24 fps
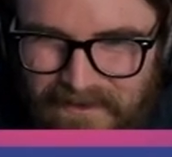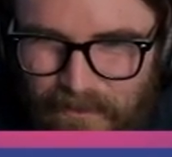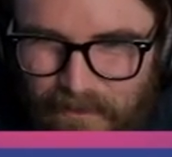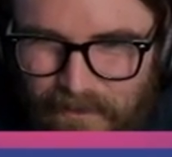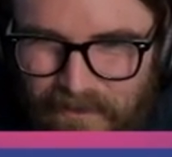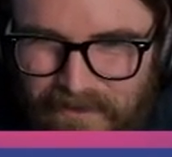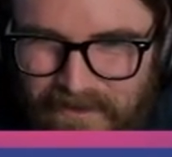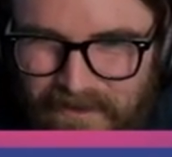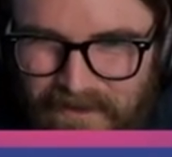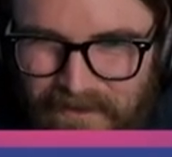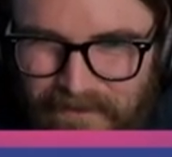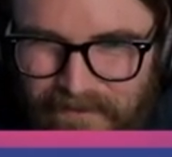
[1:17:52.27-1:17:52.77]
it?
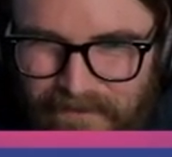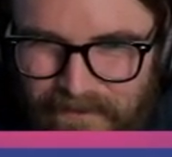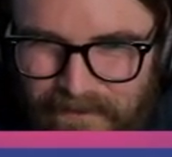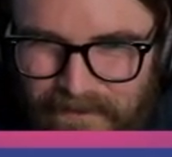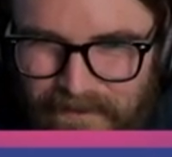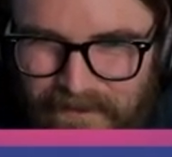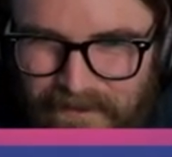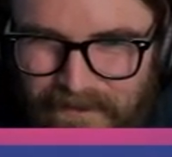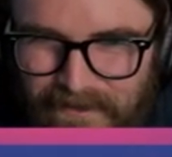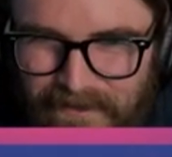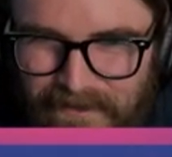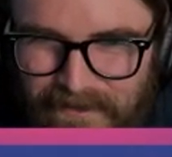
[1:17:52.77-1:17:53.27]
We're looking
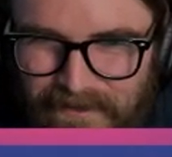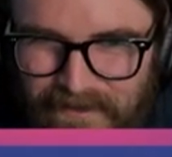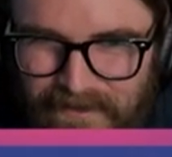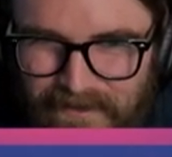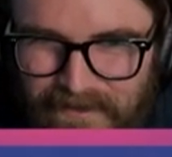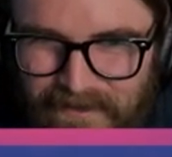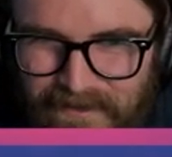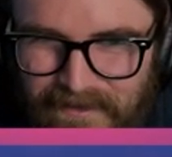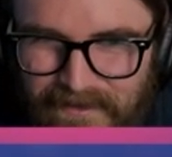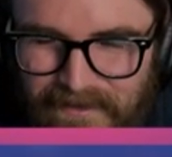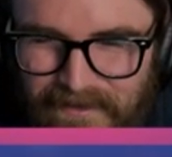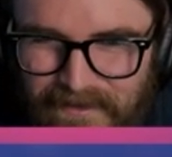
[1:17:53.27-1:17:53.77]

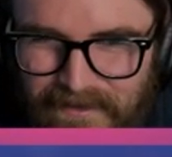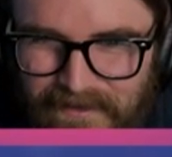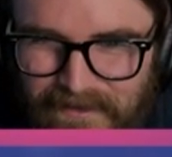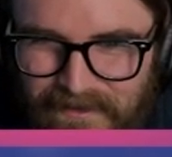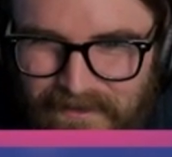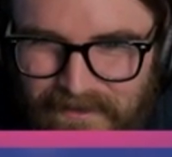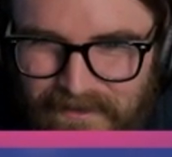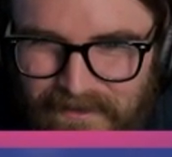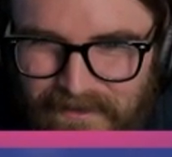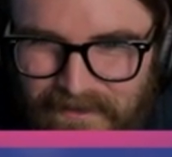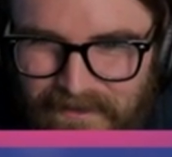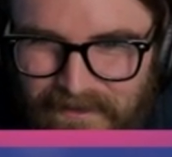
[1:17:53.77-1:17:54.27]
for
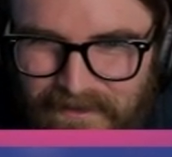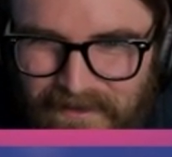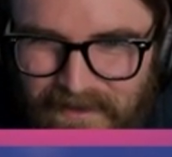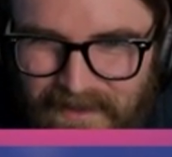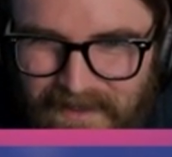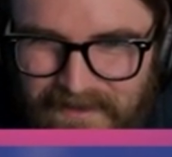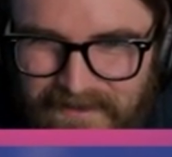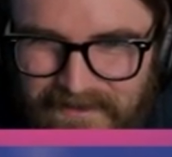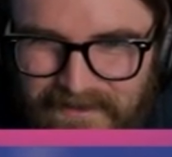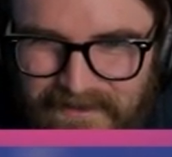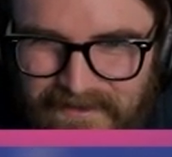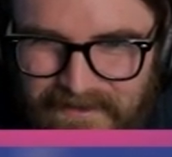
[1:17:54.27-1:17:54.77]

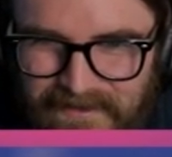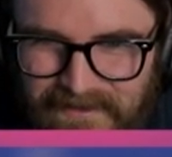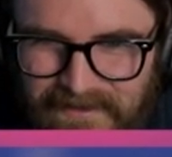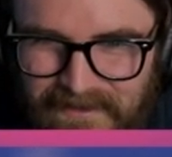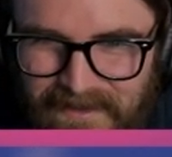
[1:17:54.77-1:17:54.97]
Last